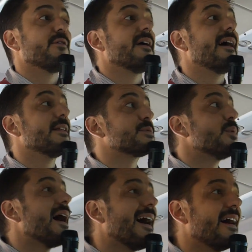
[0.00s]
or they had to
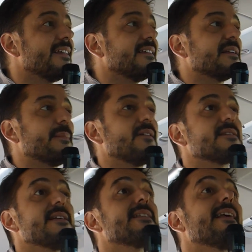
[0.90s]
hide in the
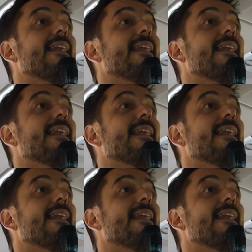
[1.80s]
mountains,